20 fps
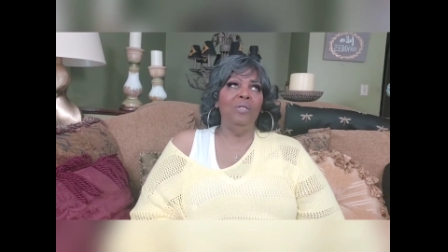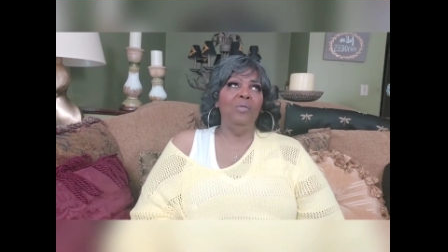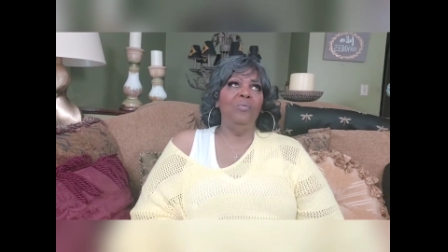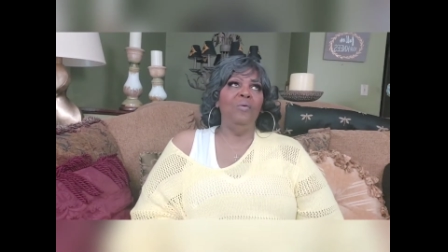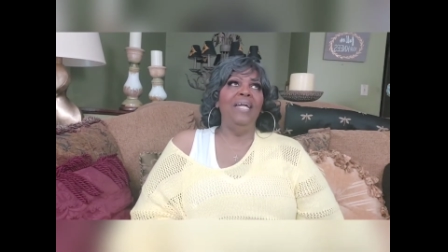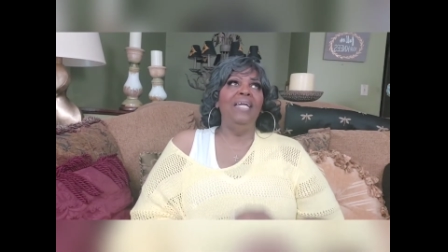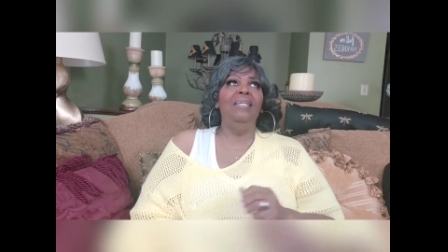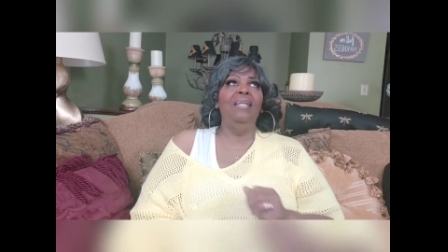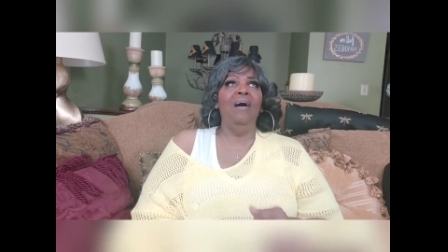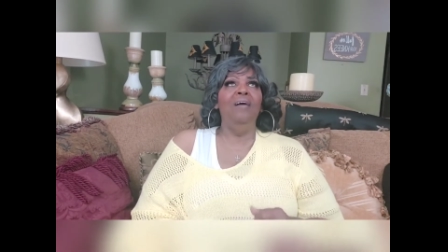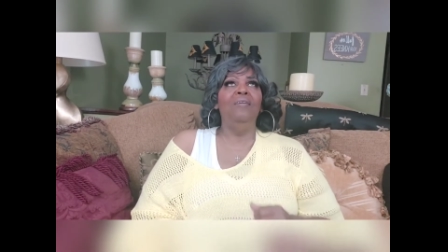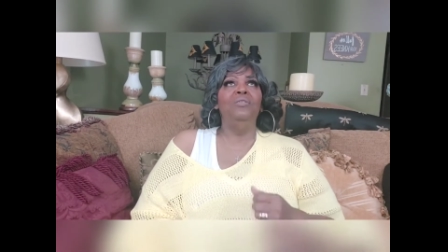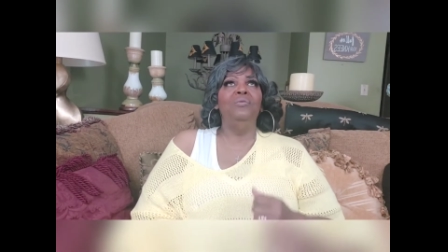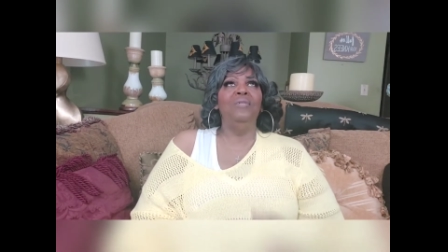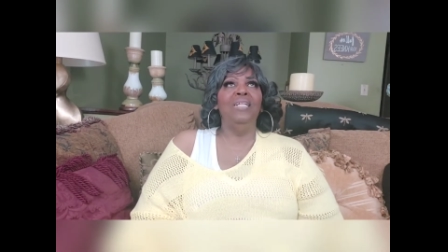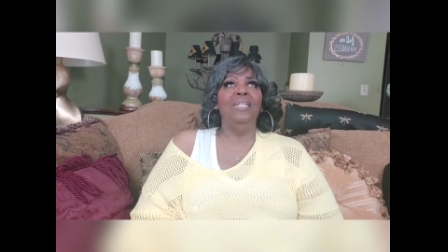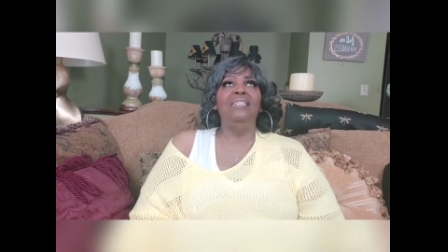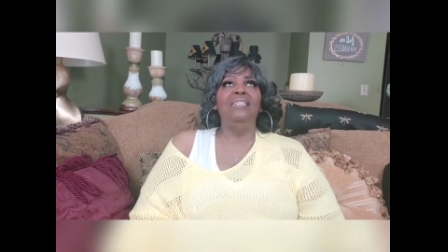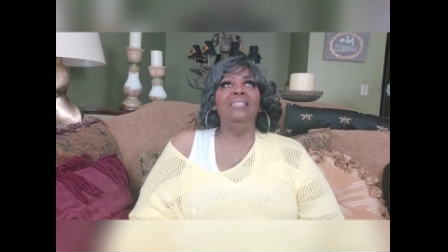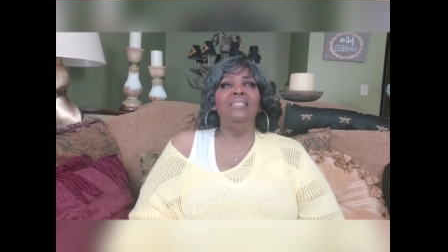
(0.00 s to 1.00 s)
but Weight Loss
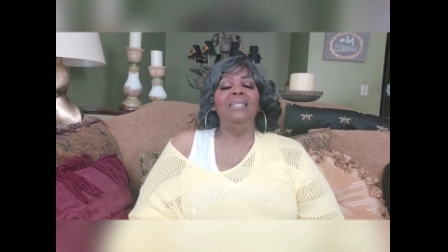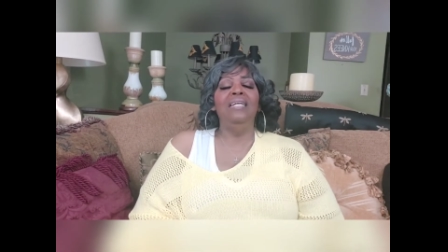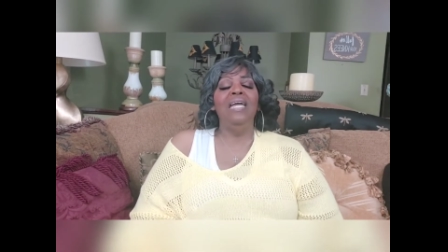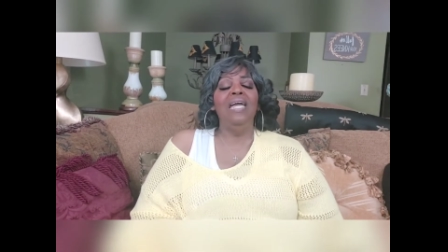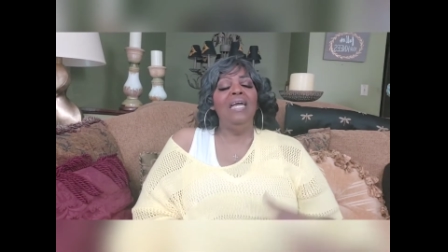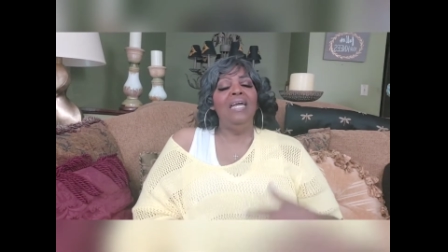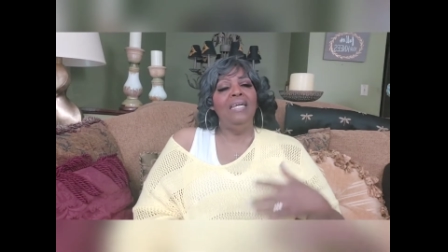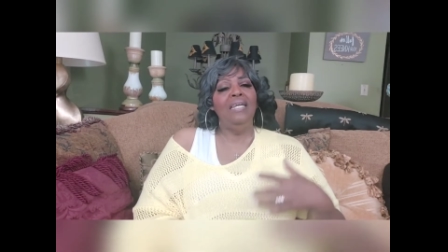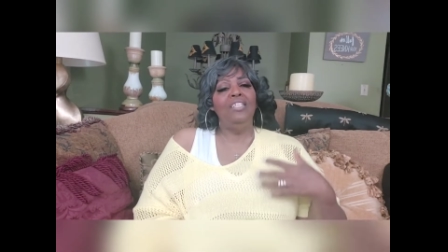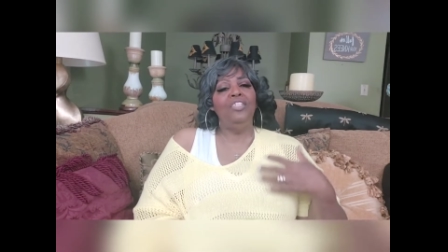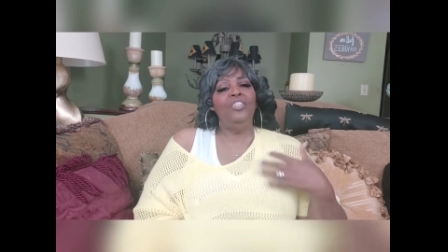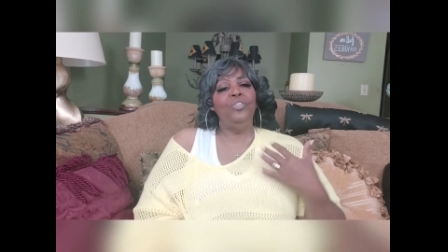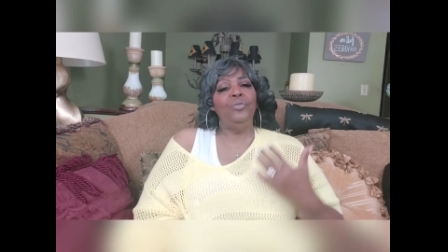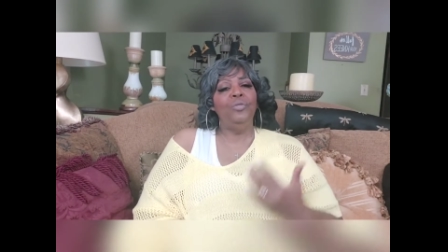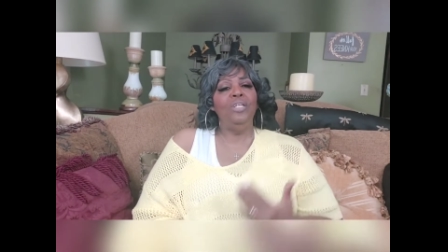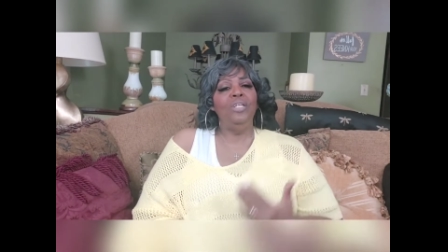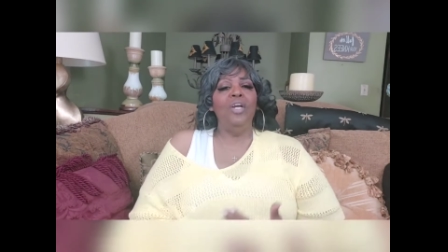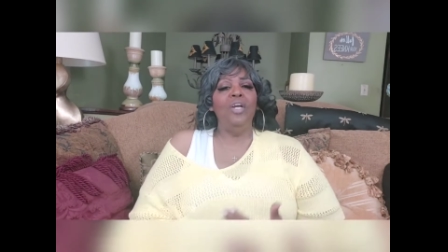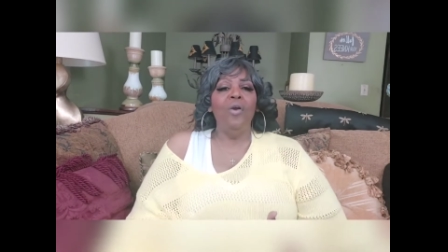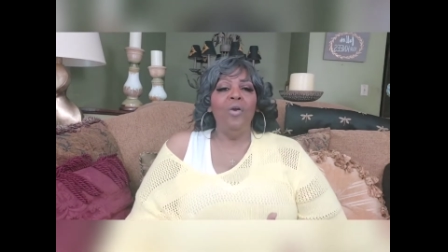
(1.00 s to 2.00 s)
Wednesday is
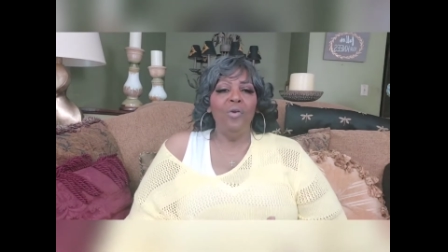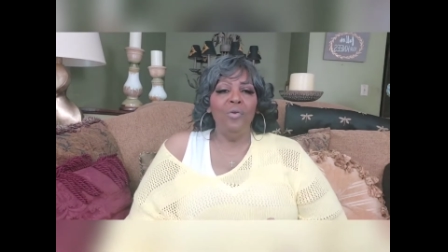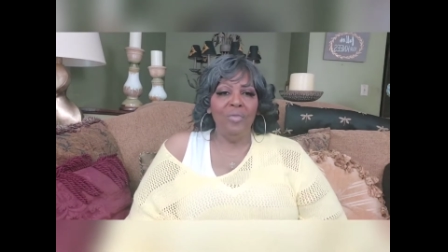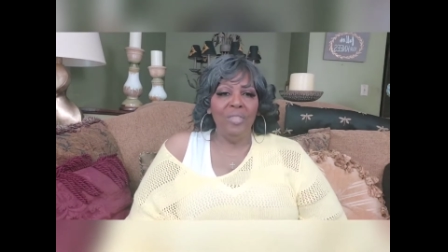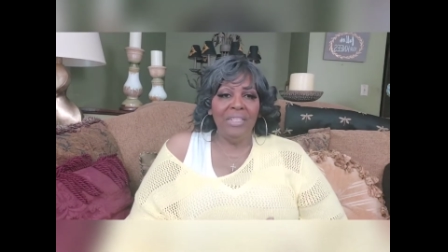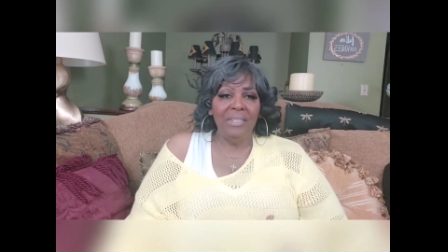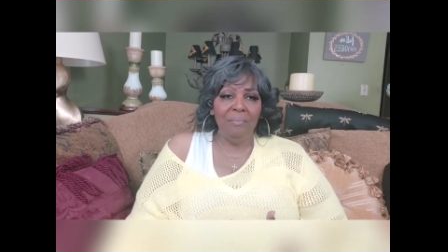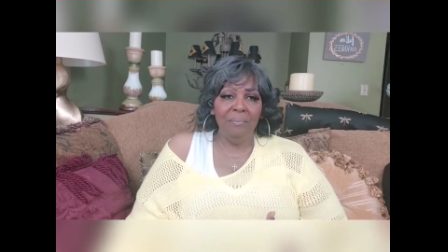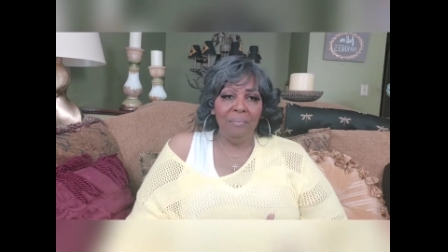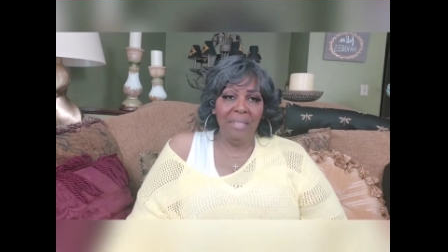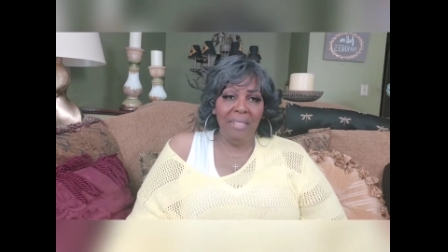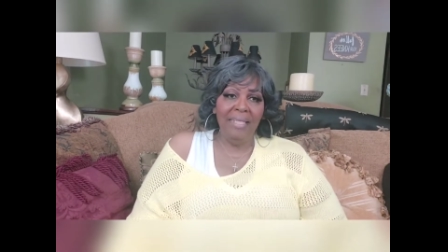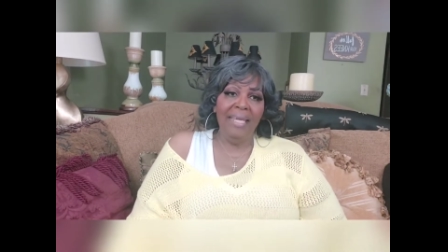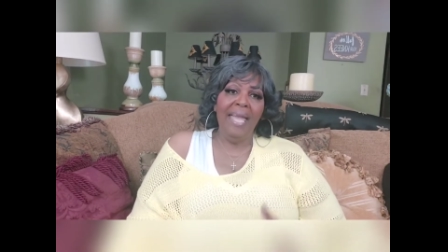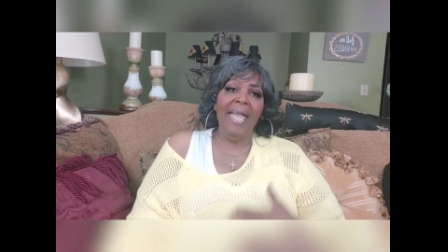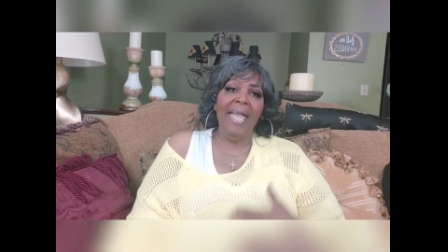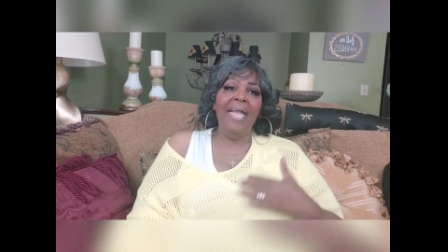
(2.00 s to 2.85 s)
to encourage me